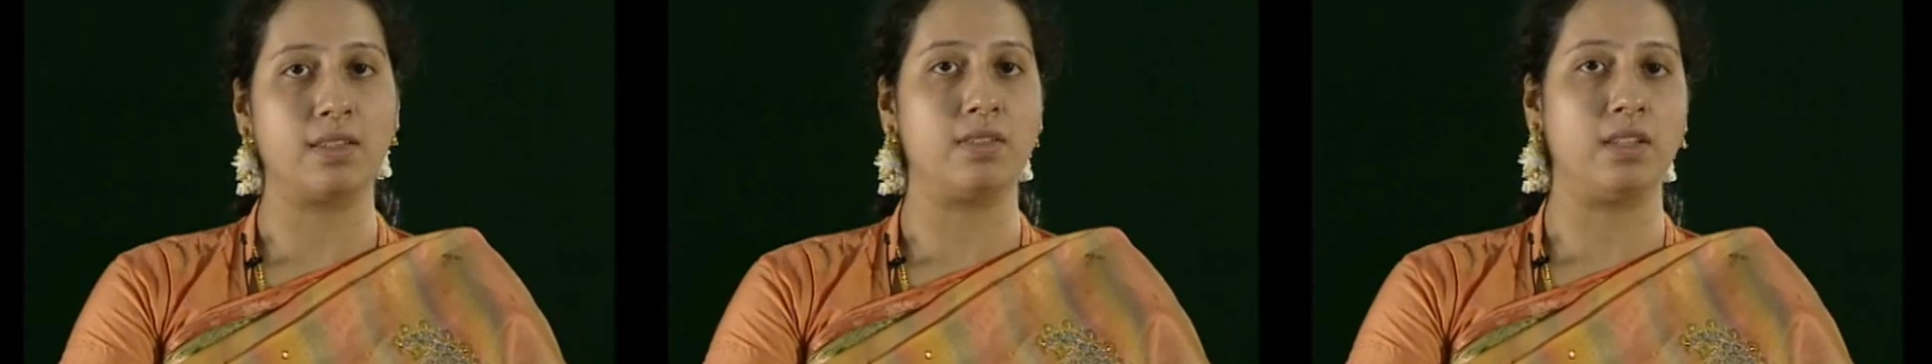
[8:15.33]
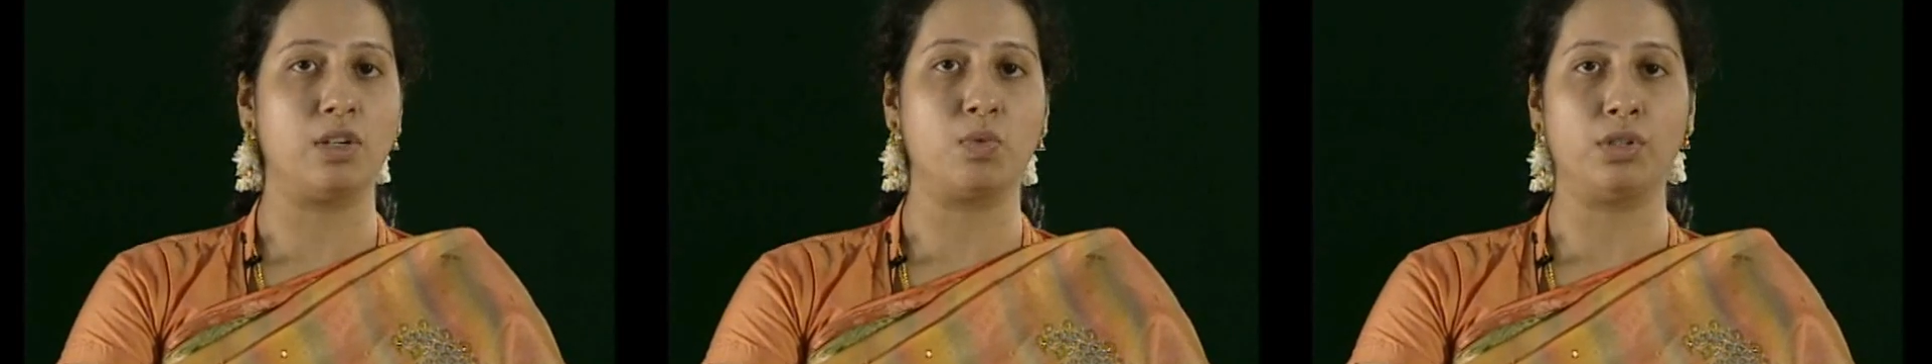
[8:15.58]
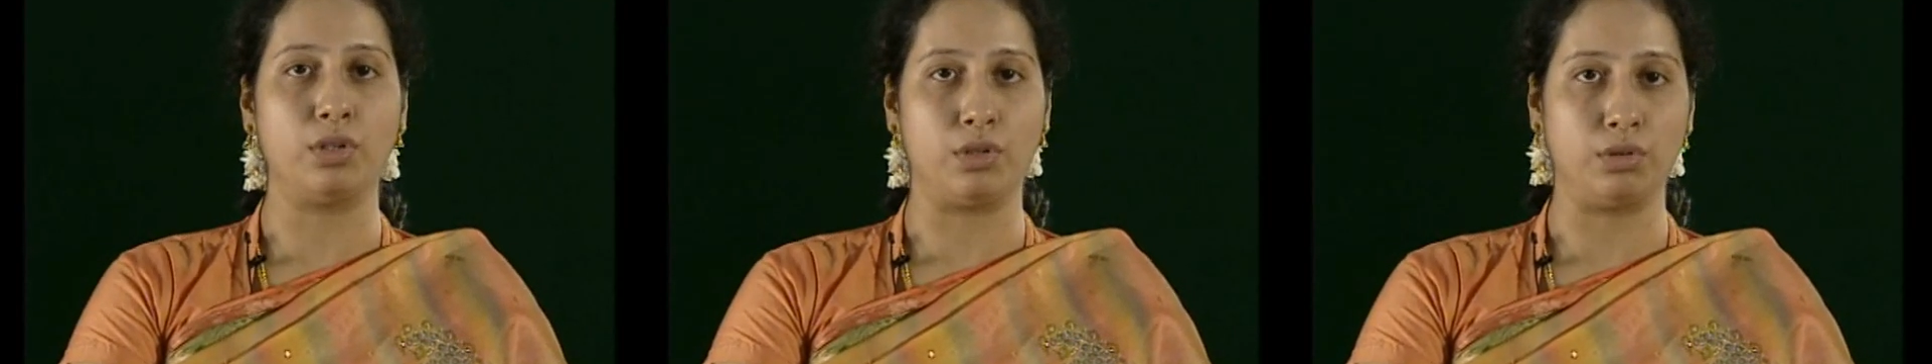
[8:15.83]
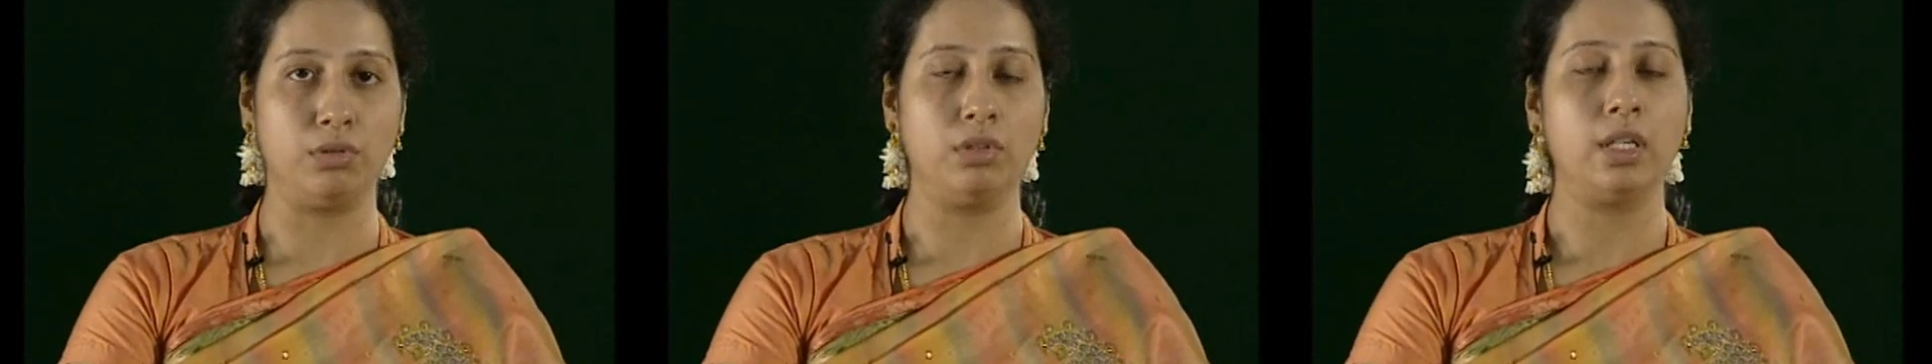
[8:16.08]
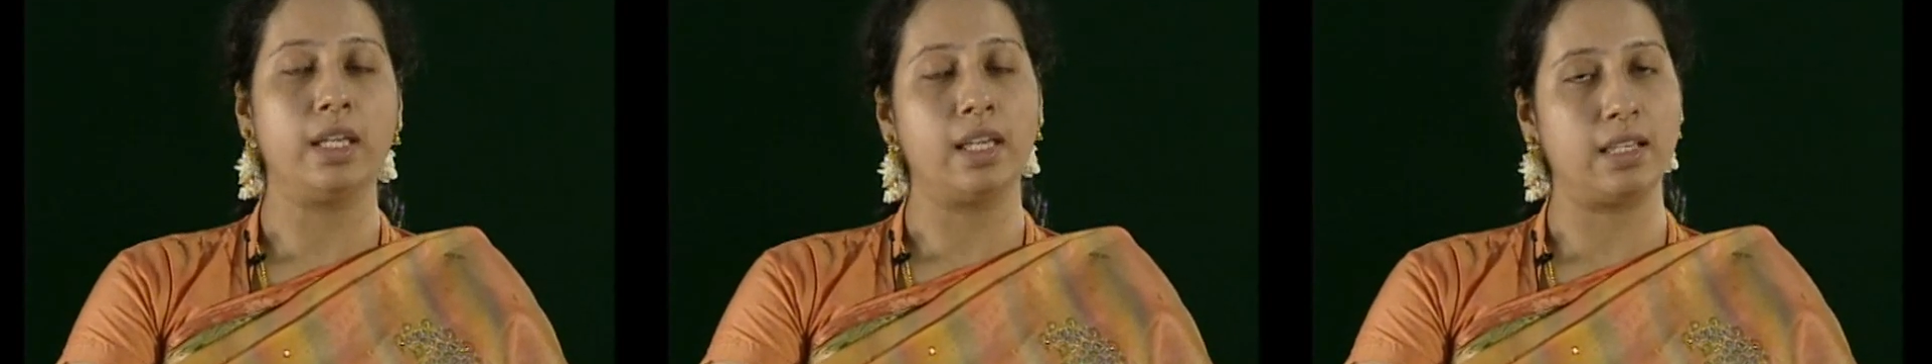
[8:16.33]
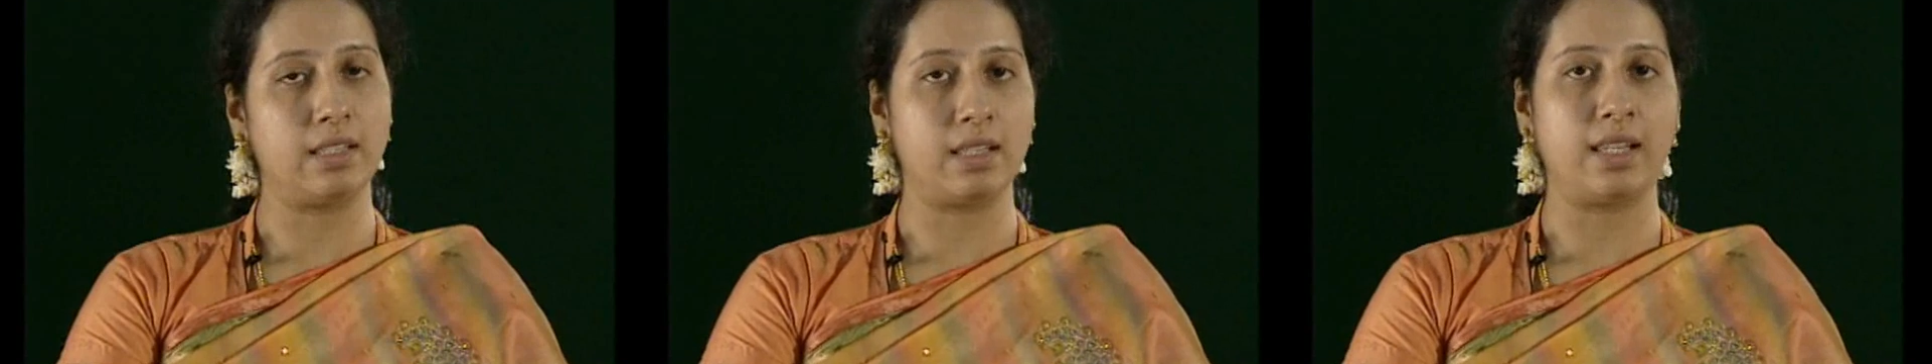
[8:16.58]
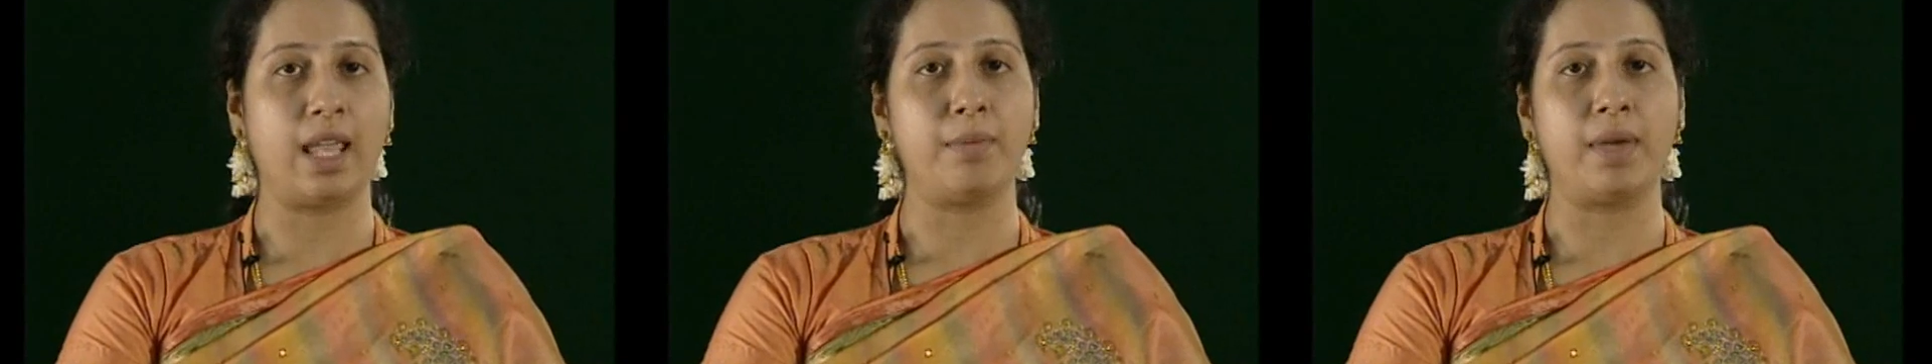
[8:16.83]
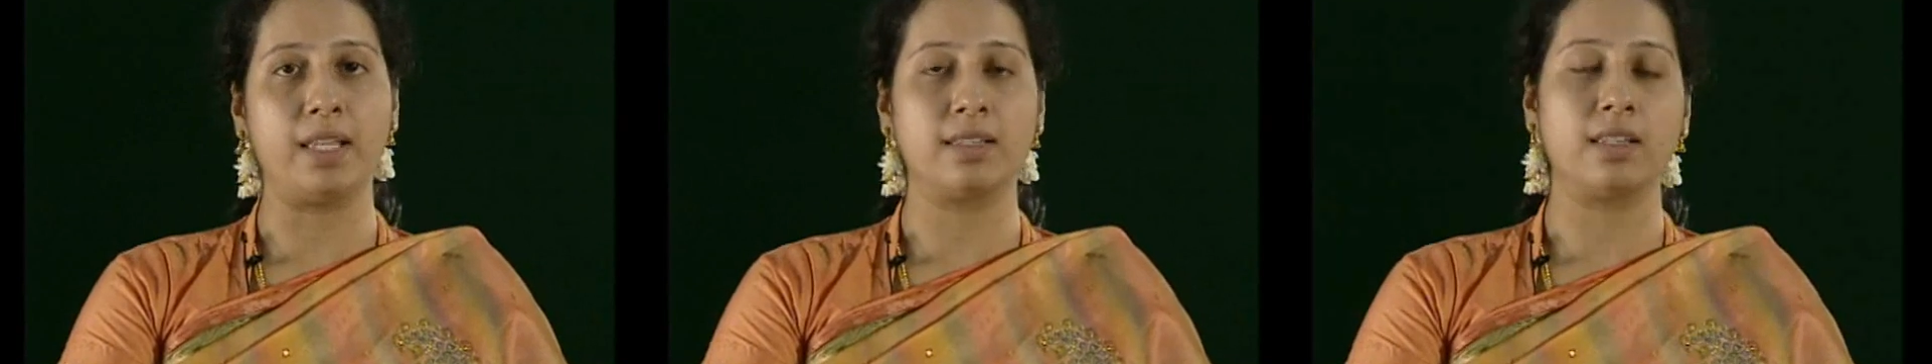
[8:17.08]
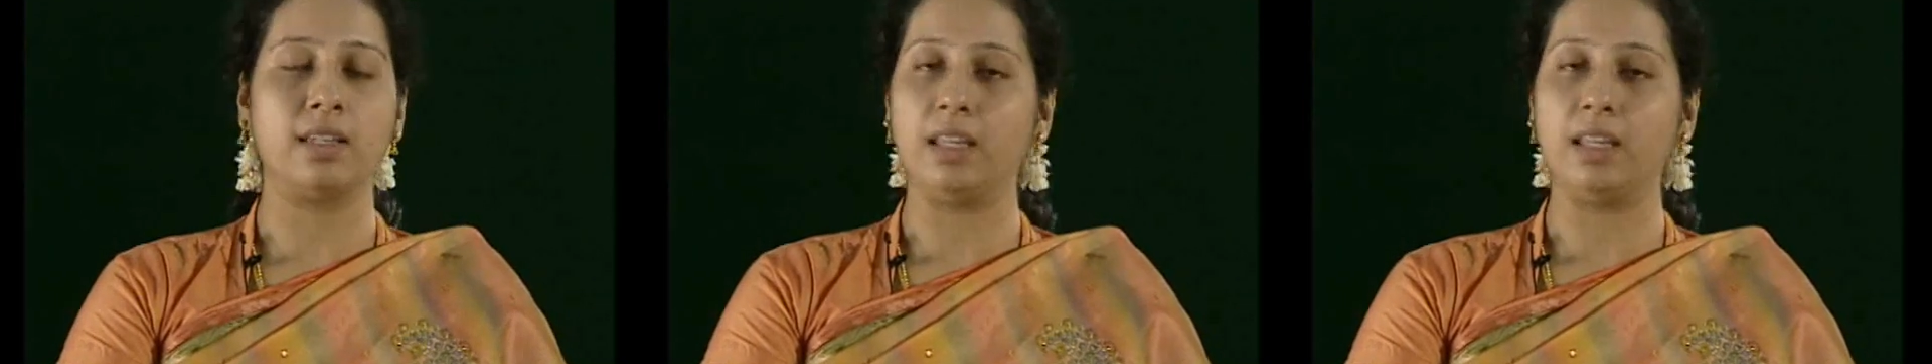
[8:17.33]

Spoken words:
is equal to 2 is the same as